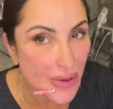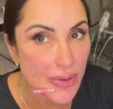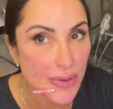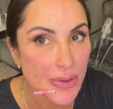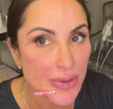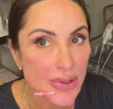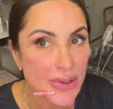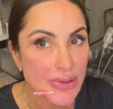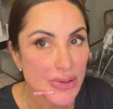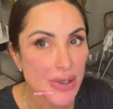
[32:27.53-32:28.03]

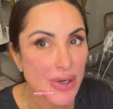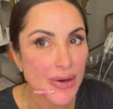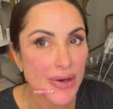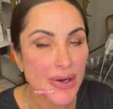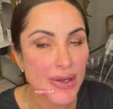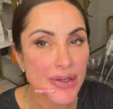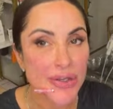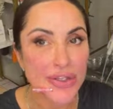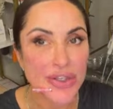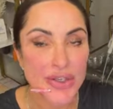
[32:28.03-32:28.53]
This
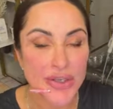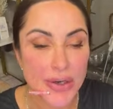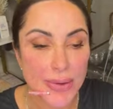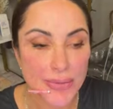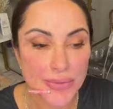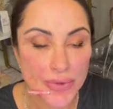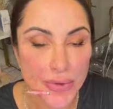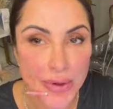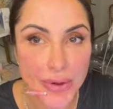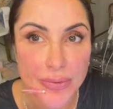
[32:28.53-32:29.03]
area you should
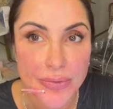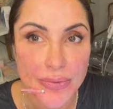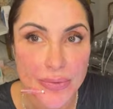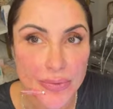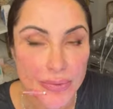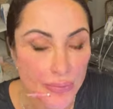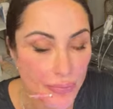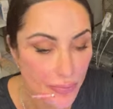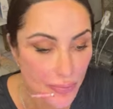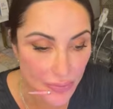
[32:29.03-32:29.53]
numb for.
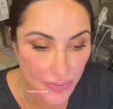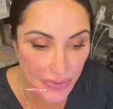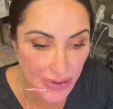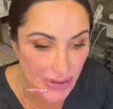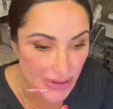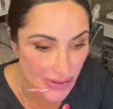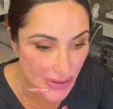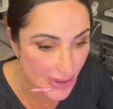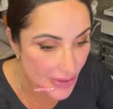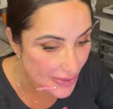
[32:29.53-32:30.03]

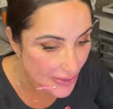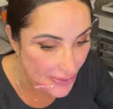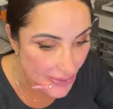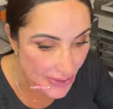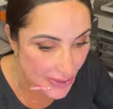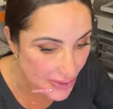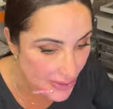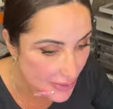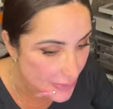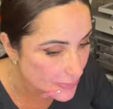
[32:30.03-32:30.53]
This area right
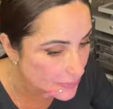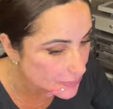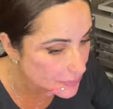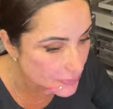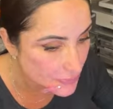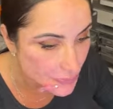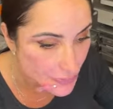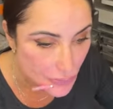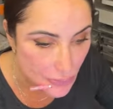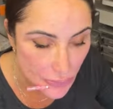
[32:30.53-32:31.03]
here,
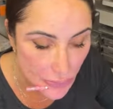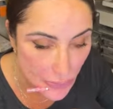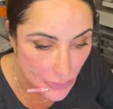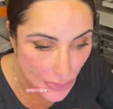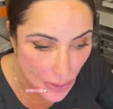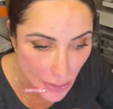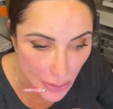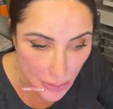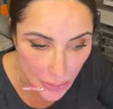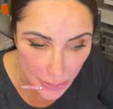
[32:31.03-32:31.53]

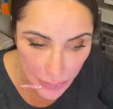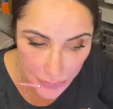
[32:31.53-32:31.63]
oh.